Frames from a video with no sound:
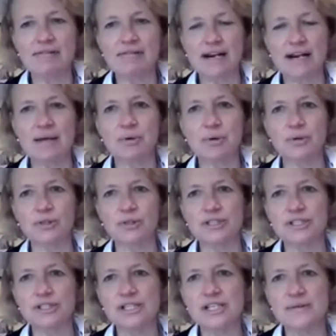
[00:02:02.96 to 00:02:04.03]
really
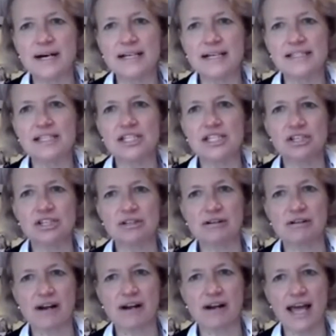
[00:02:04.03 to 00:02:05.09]
important to us to
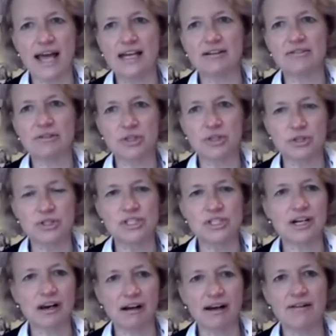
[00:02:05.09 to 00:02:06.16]
create good
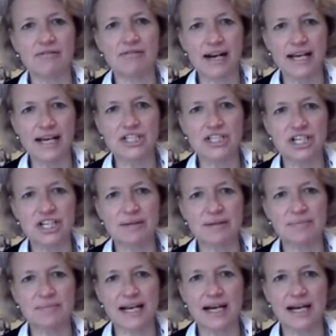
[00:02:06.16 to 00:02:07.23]
client
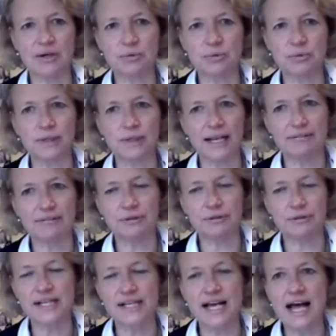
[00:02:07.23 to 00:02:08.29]
relationships at all
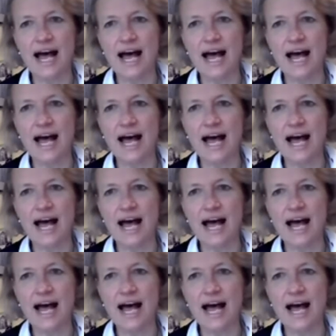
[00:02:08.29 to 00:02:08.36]
levels.